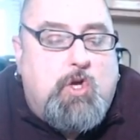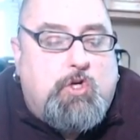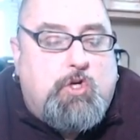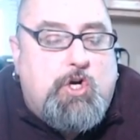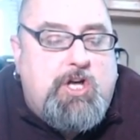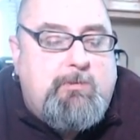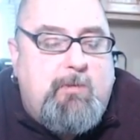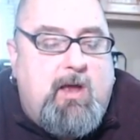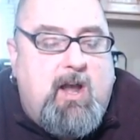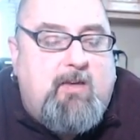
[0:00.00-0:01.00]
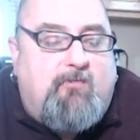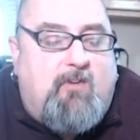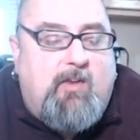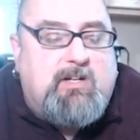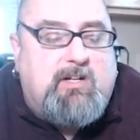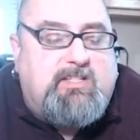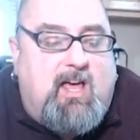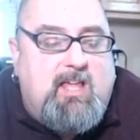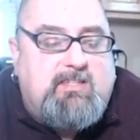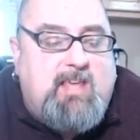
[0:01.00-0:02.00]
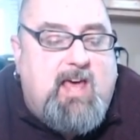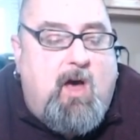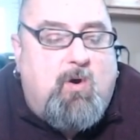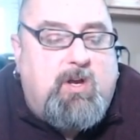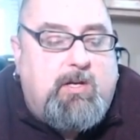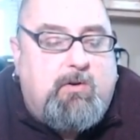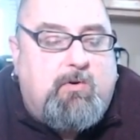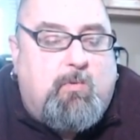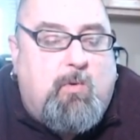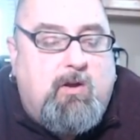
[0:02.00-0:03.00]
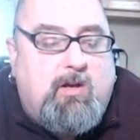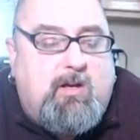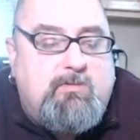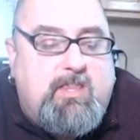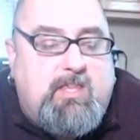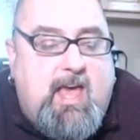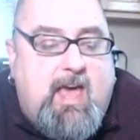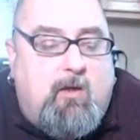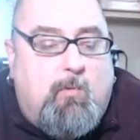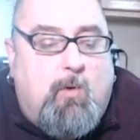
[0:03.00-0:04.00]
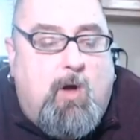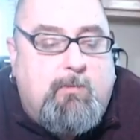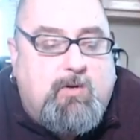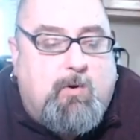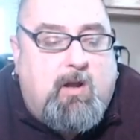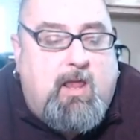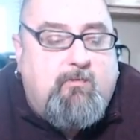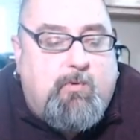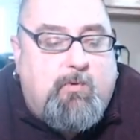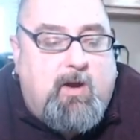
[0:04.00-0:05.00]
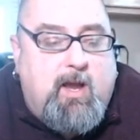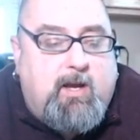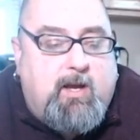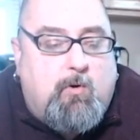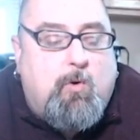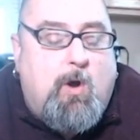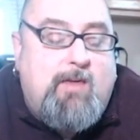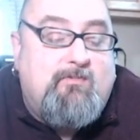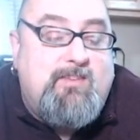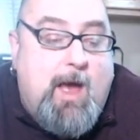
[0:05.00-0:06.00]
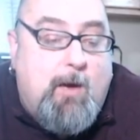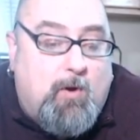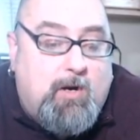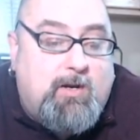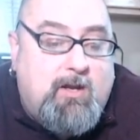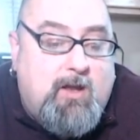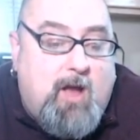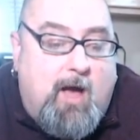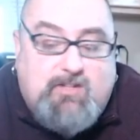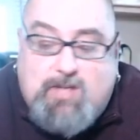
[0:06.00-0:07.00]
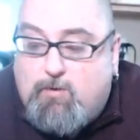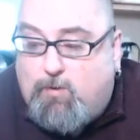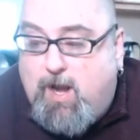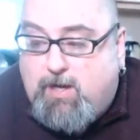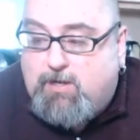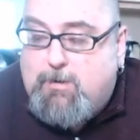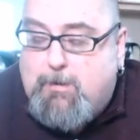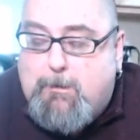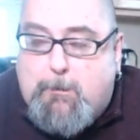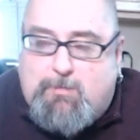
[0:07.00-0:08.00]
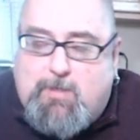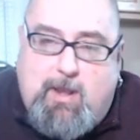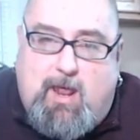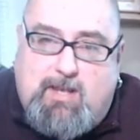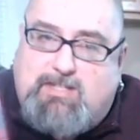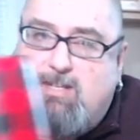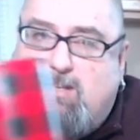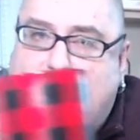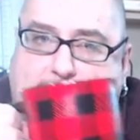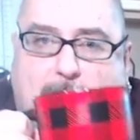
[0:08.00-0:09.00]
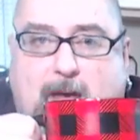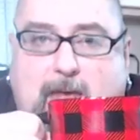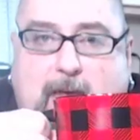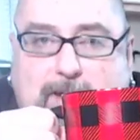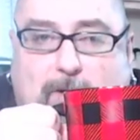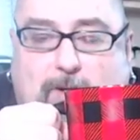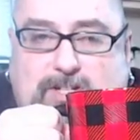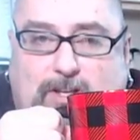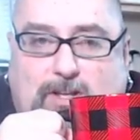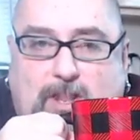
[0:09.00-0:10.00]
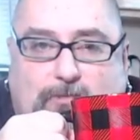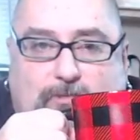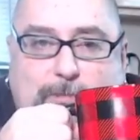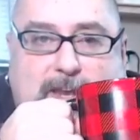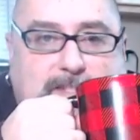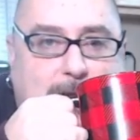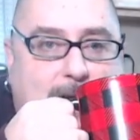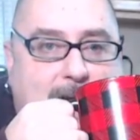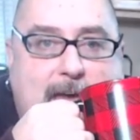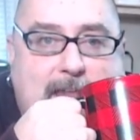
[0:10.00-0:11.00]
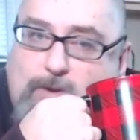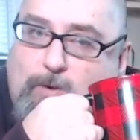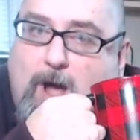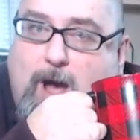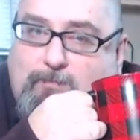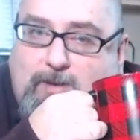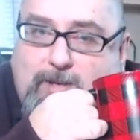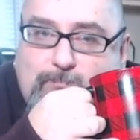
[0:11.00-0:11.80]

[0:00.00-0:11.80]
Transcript: Good morning, father and sons. How are you? Welcome to the channel. Welcome to Corn Life with Rick. Or Corn Life Network and Coffee Talk with Rick. And until a little few minutes ago, I had no coffee.